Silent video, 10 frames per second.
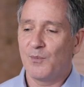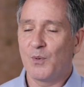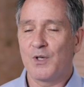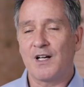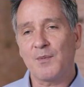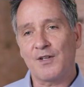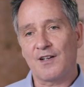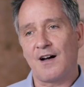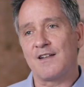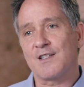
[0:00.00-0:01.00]
when we talk about
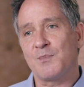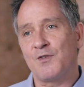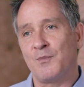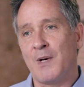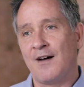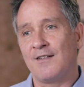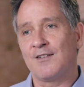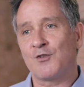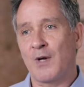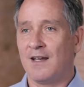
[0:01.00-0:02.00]
the concept of
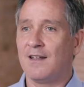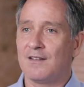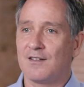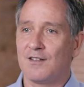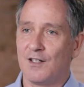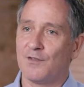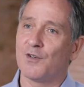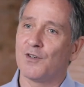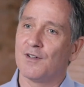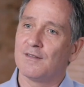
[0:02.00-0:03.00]
about training to
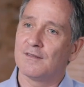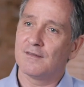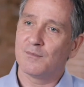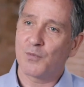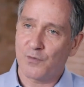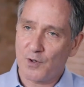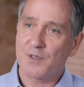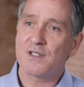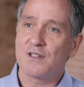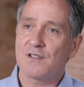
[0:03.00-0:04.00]
deliver
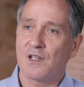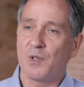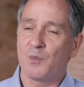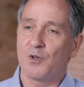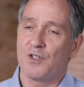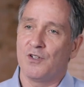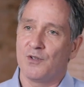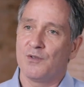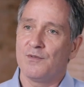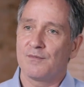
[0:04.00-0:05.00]
performances that people can
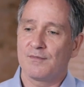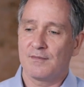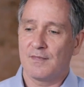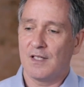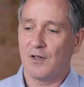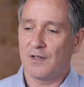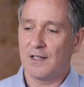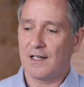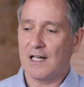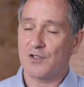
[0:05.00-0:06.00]
do, you know, that
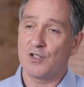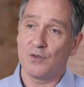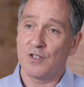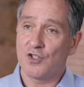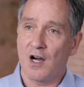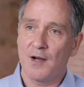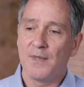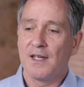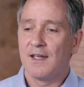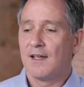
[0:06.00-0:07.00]
they can actually do the
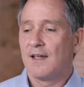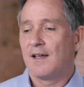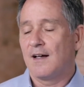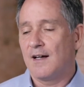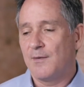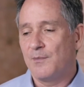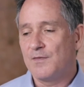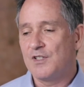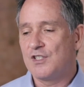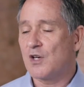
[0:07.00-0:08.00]
job, um,